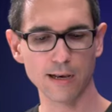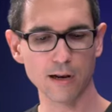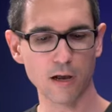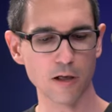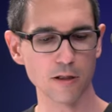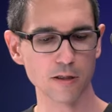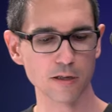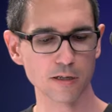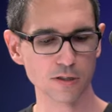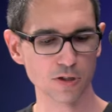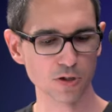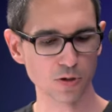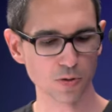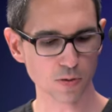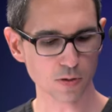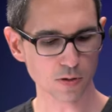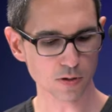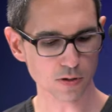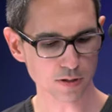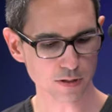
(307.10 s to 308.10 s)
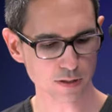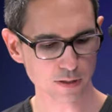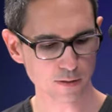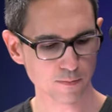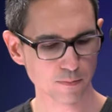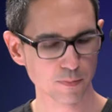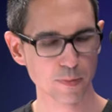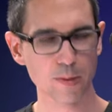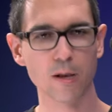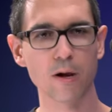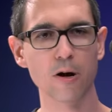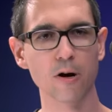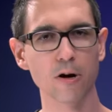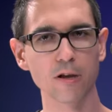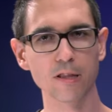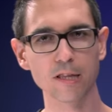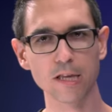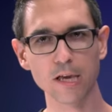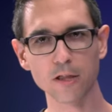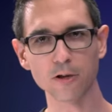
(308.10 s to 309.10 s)
and all the controls are
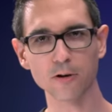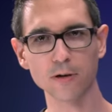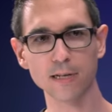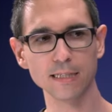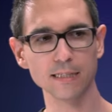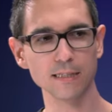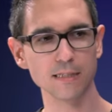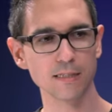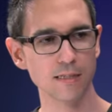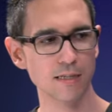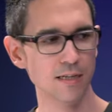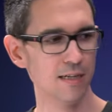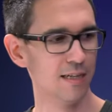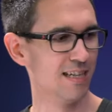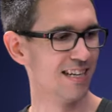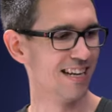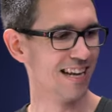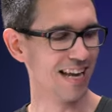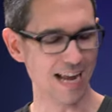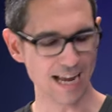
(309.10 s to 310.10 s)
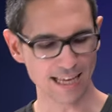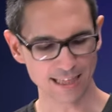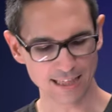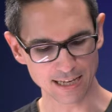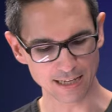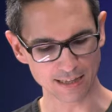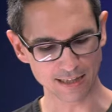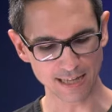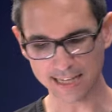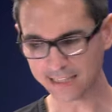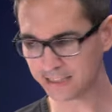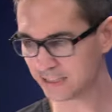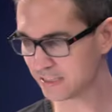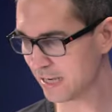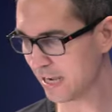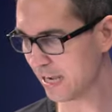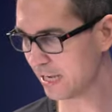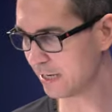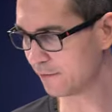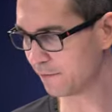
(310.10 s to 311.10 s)
on the other end. I think that's
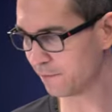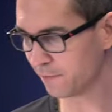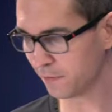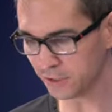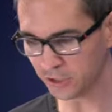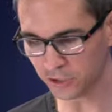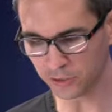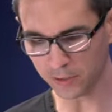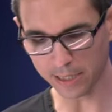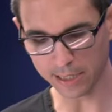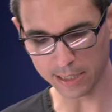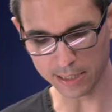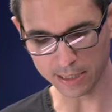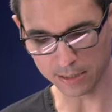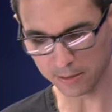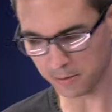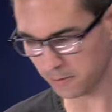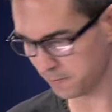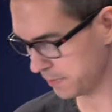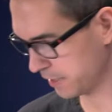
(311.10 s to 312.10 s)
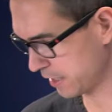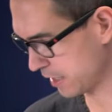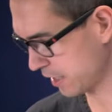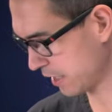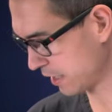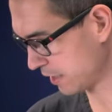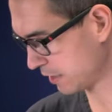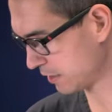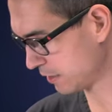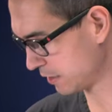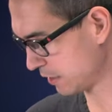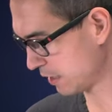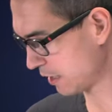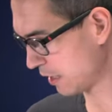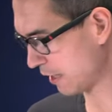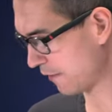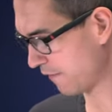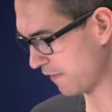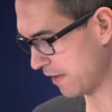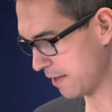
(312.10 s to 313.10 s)
kind of frustrating because
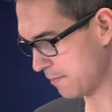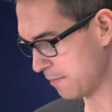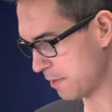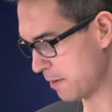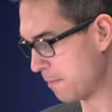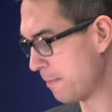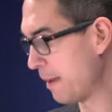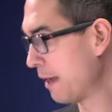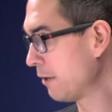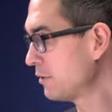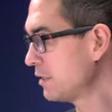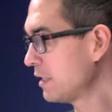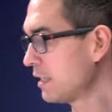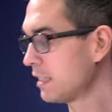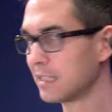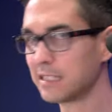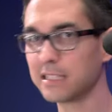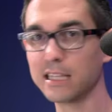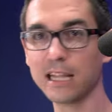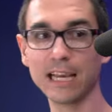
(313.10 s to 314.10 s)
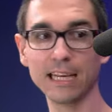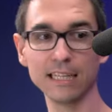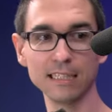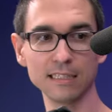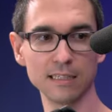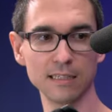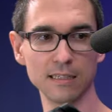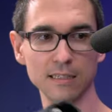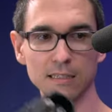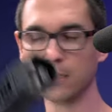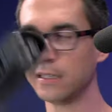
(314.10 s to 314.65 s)
if I'm mounting this light